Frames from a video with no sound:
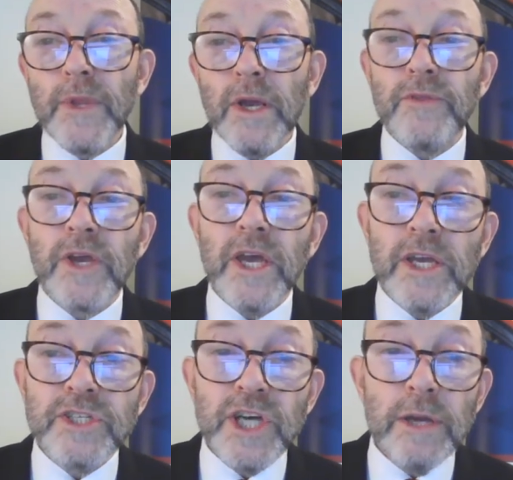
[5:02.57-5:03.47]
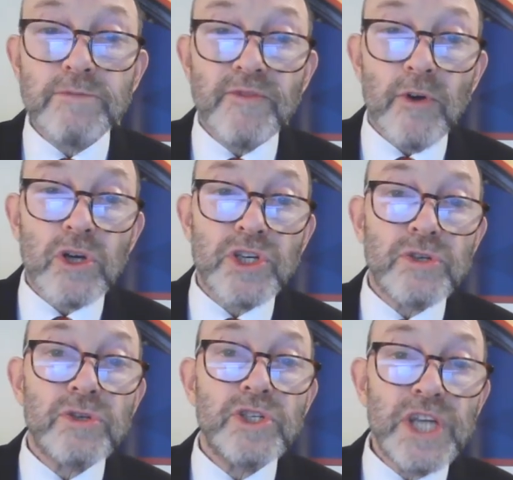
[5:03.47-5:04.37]
In the King James
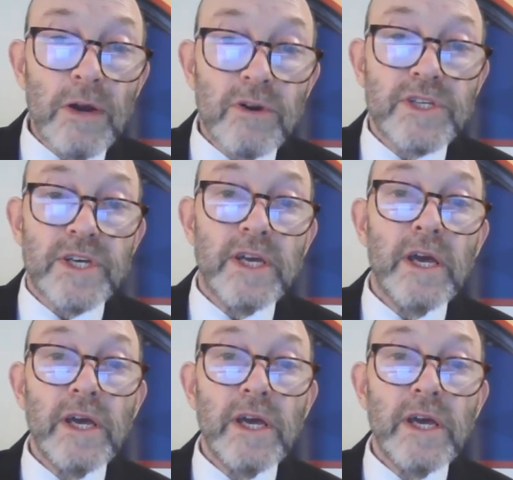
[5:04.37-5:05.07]
Version, charity